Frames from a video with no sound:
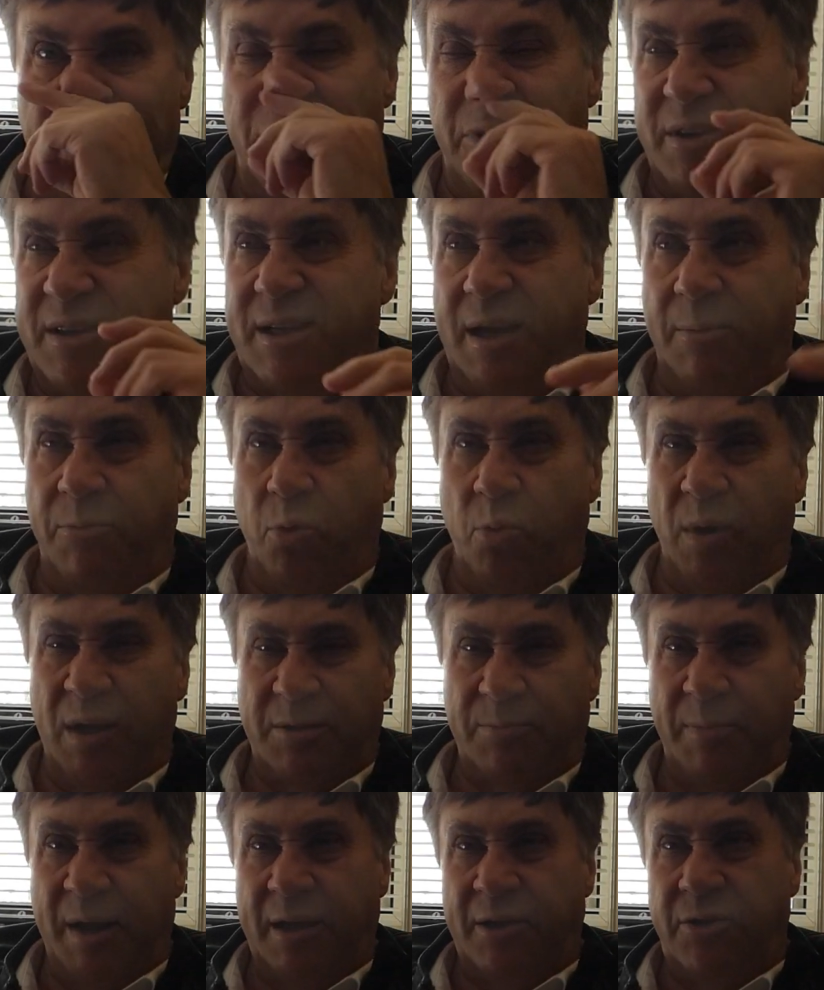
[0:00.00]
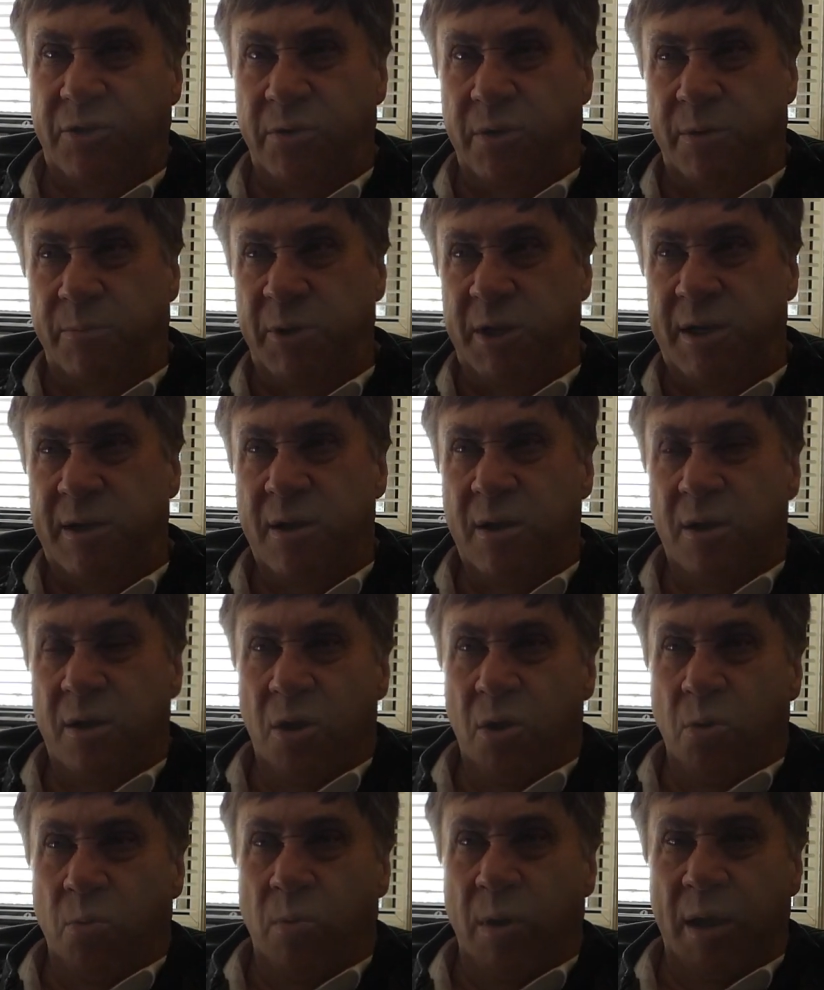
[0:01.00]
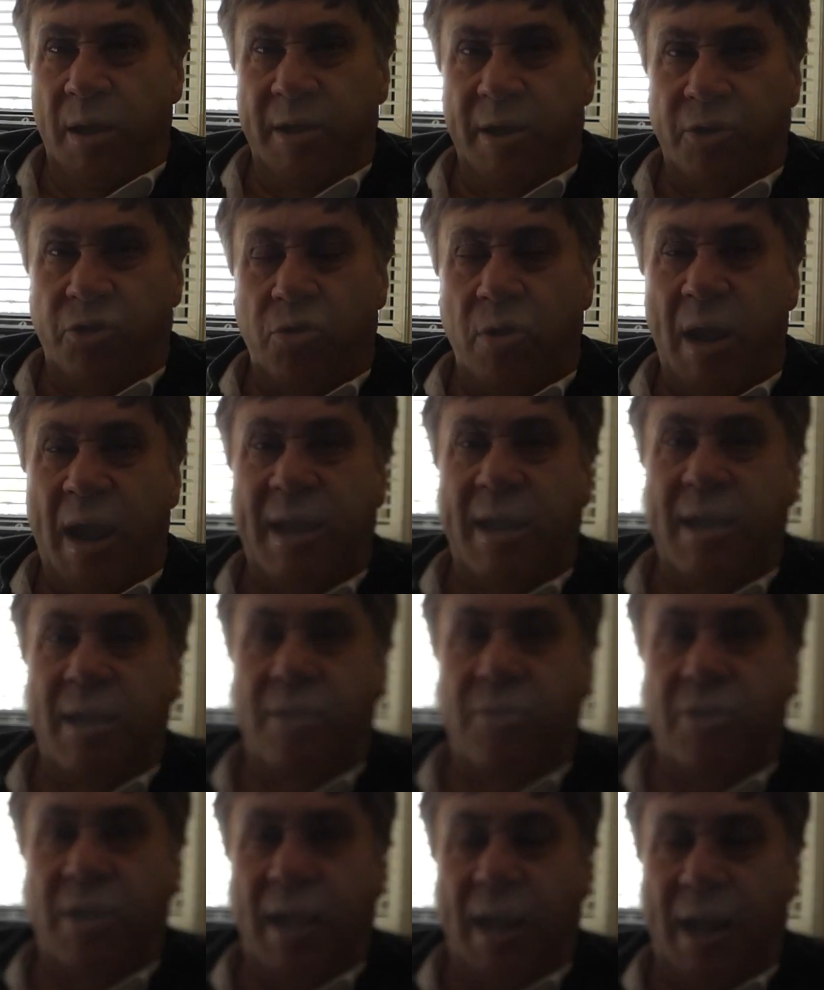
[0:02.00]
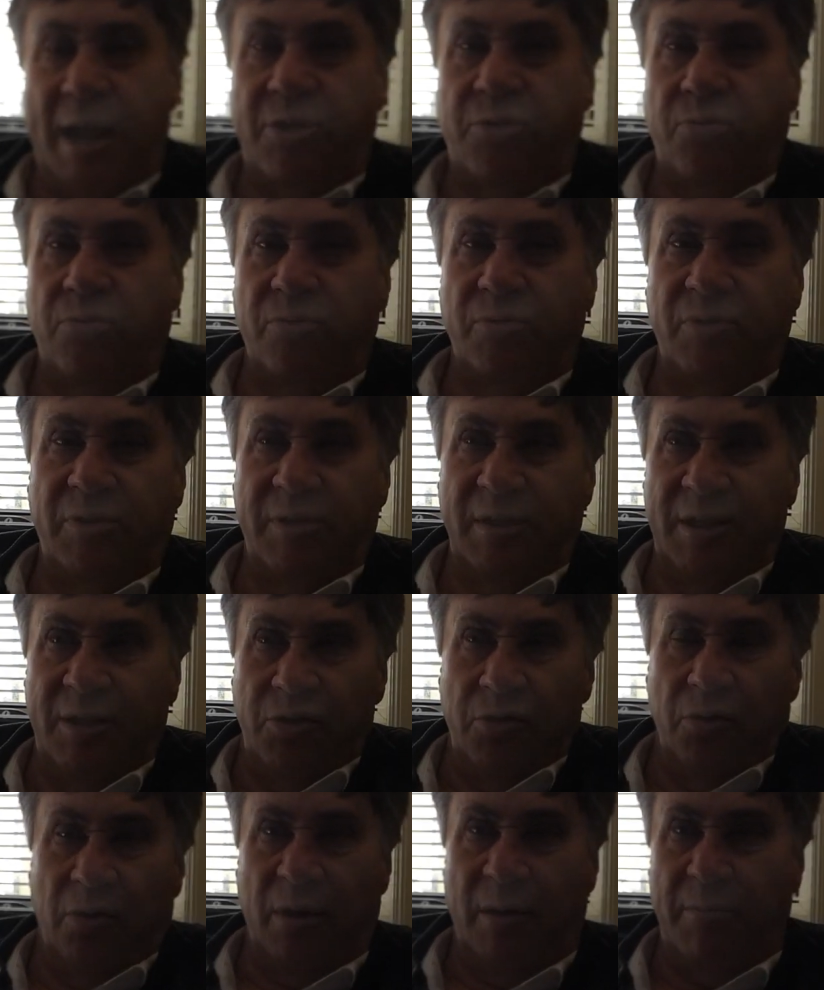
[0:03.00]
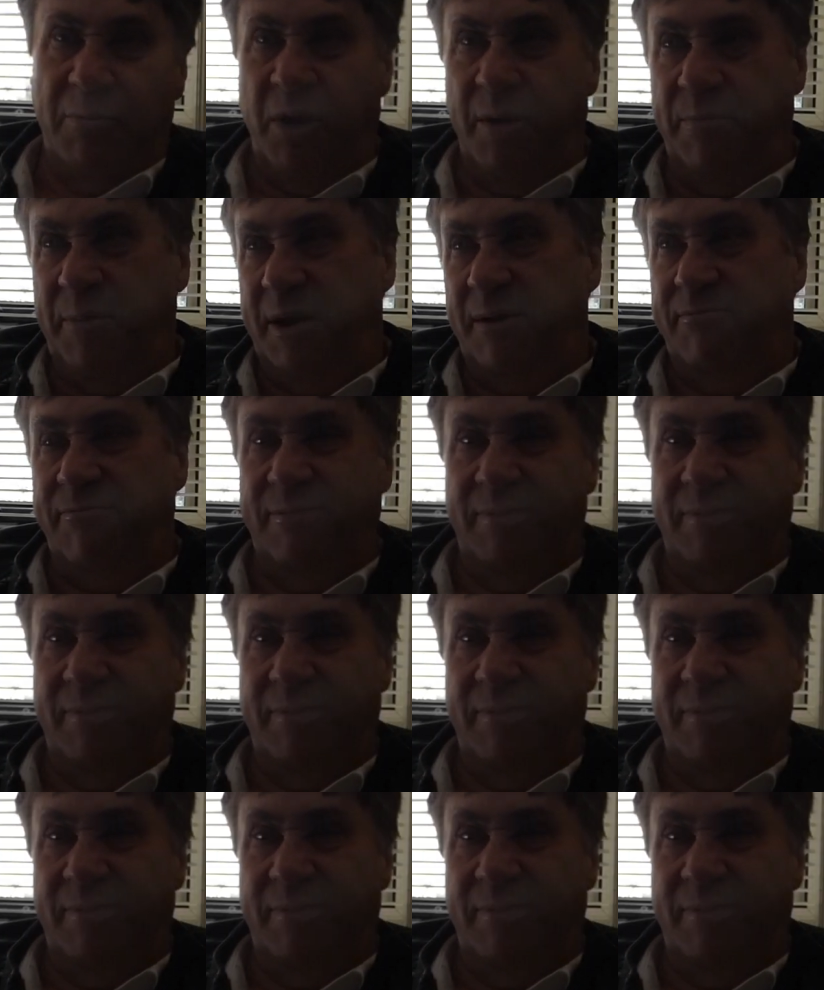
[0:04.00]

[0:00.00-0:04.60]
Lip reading: For example, Westpac do it a bit where they're tracking the cash residual. It might be